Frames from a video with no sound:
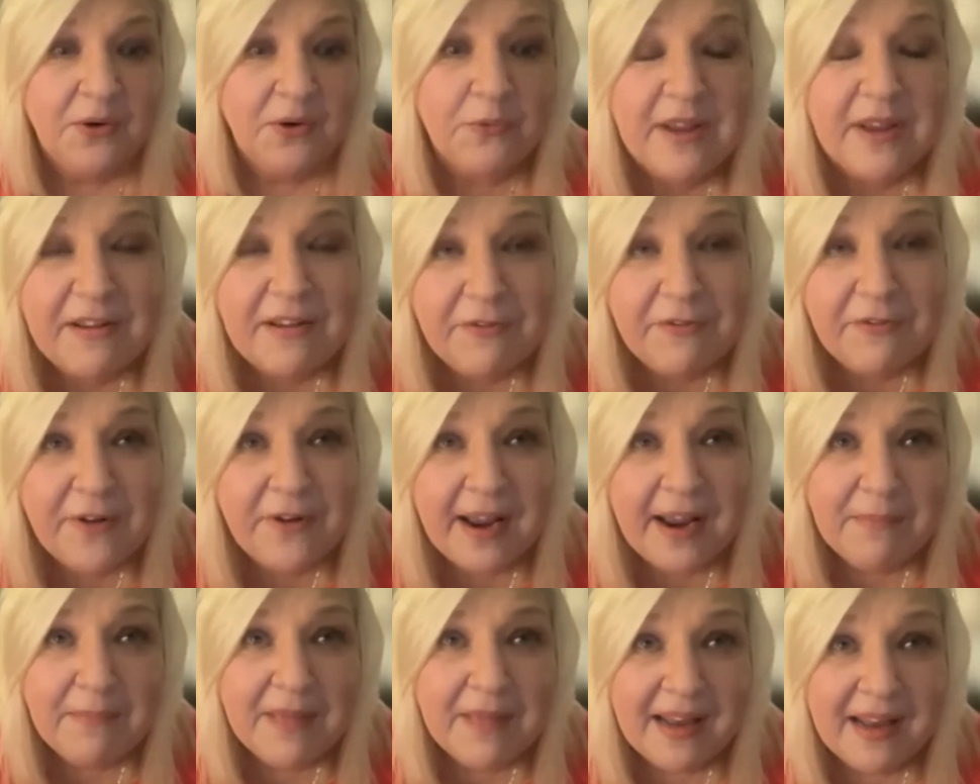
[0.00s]

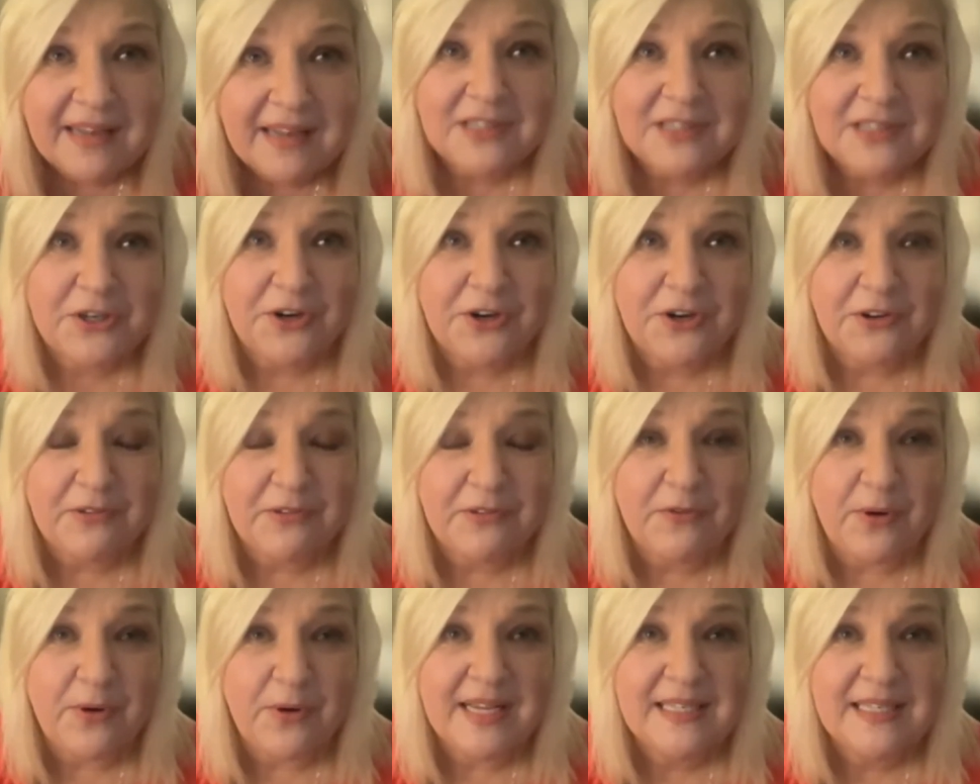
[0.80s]
reframe that internal
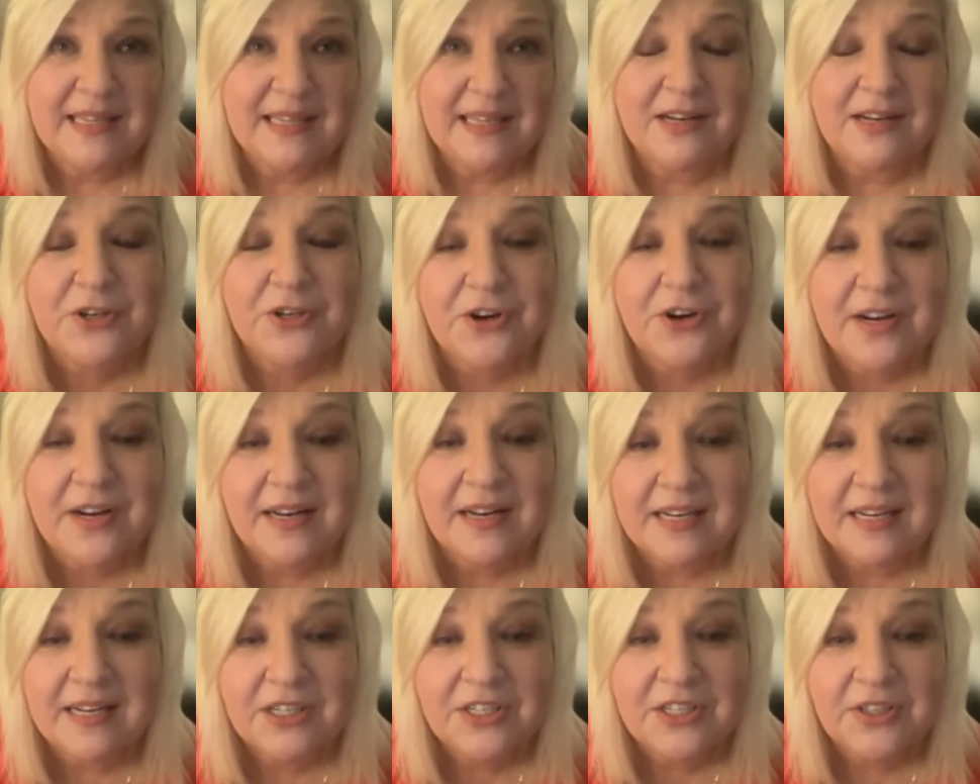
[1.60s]
voice and turn
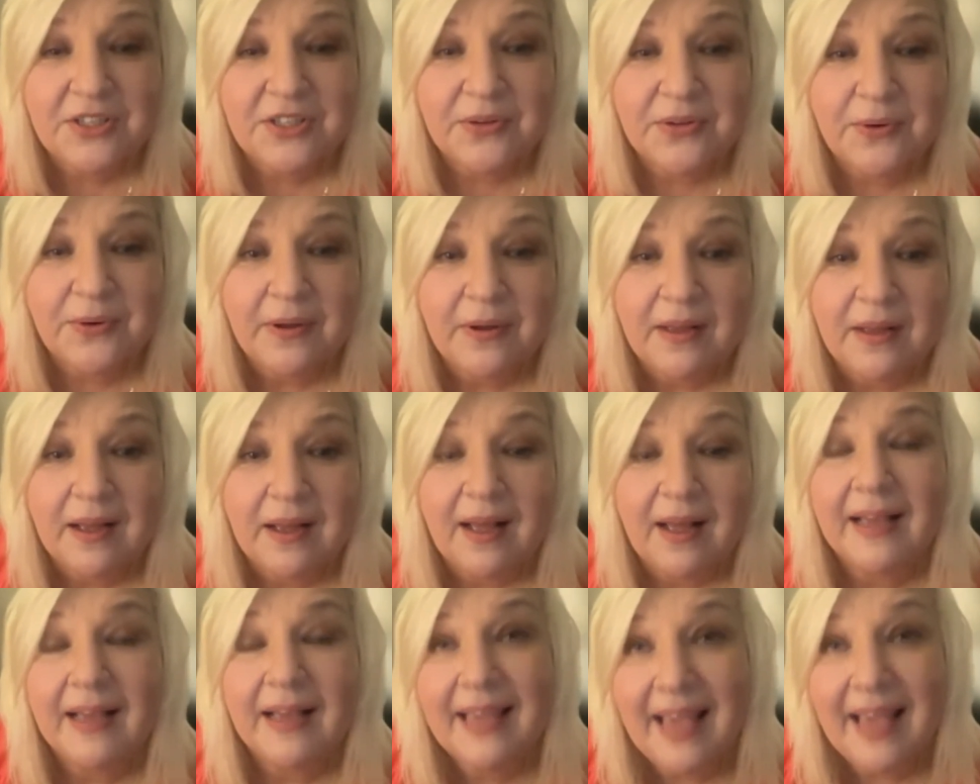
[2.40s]
it into
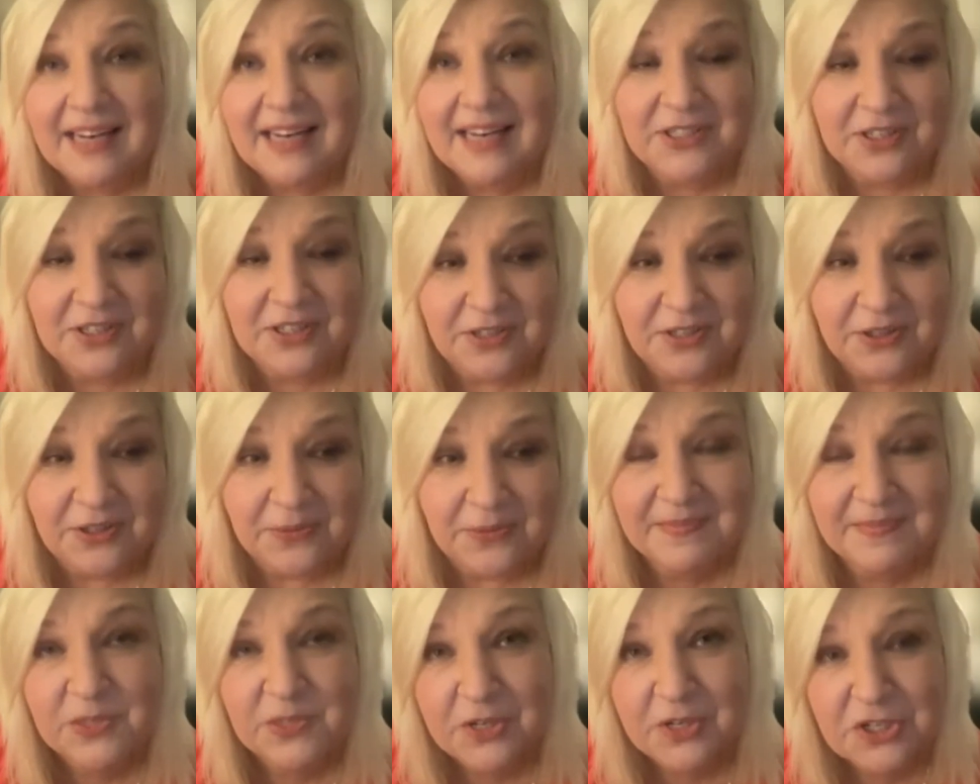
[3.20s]
a get to
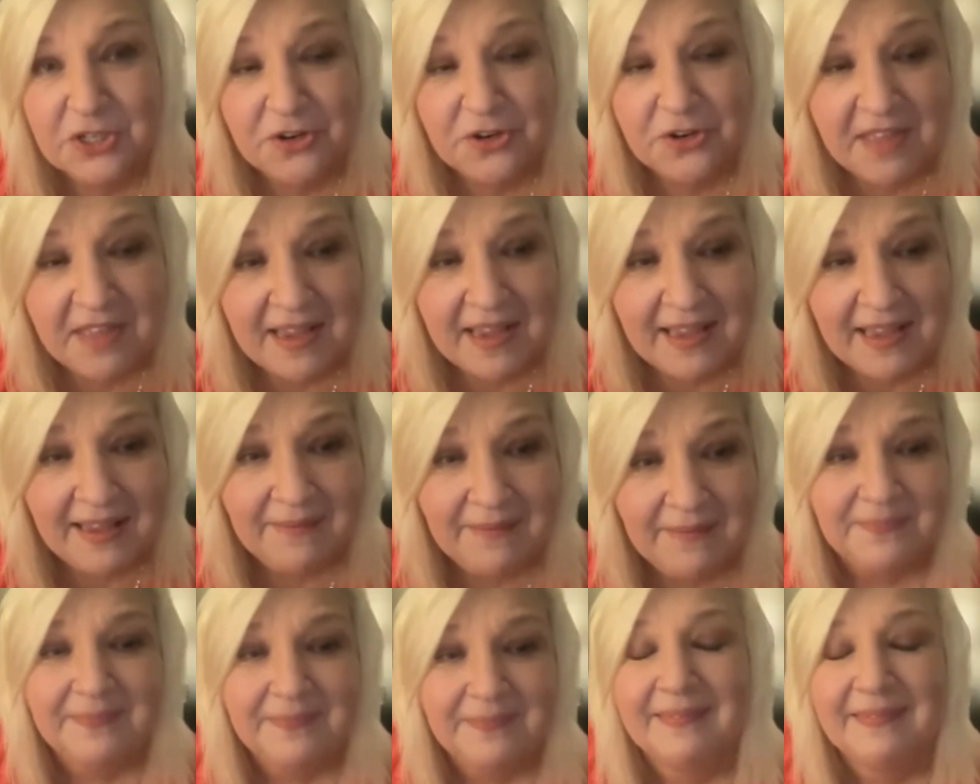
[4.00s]
do. Switch your
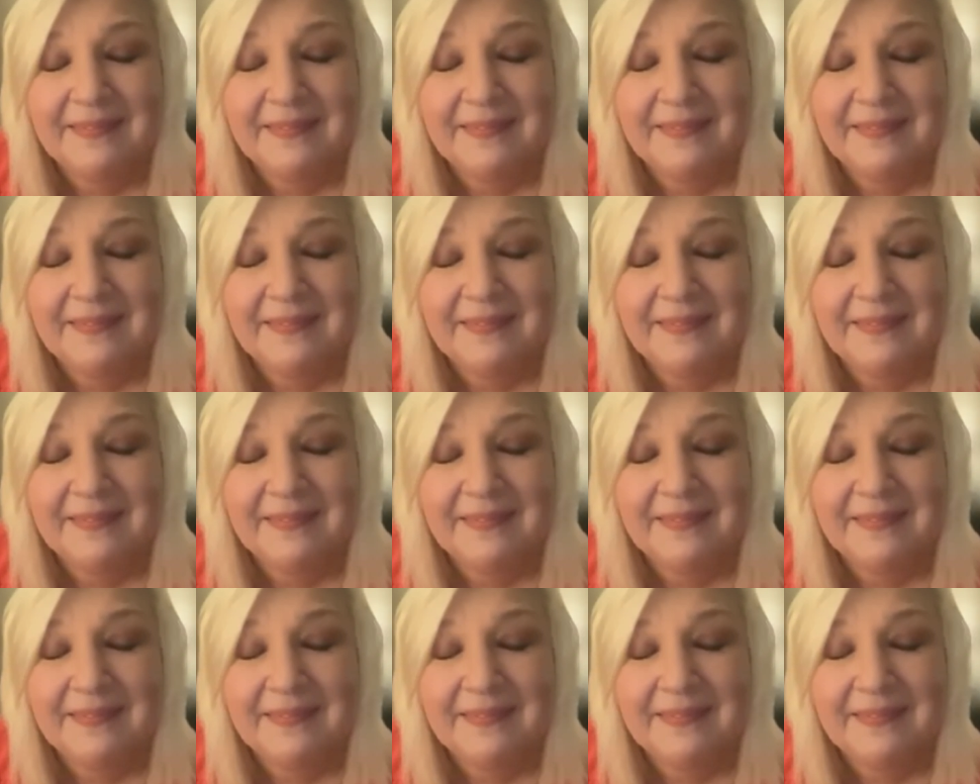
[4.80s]
thinking.